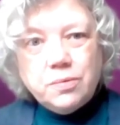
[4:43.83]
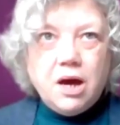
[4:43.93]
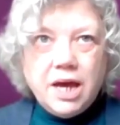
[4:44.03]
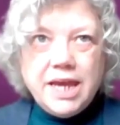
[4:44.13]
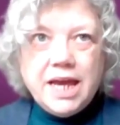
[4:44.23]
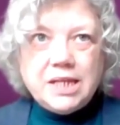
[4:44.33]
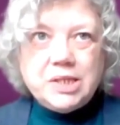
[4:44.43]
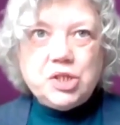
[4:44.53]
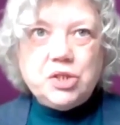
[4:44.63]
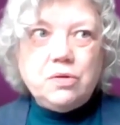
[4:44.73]
I had
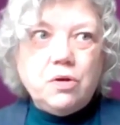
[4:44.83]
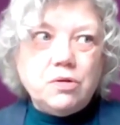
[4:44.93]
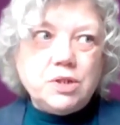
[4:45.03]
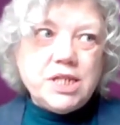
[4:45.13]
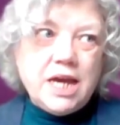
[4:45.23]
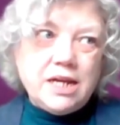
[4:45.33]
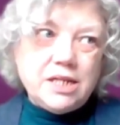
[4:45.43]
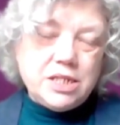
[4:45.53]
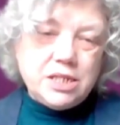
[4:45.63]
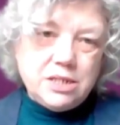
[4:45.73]
to contact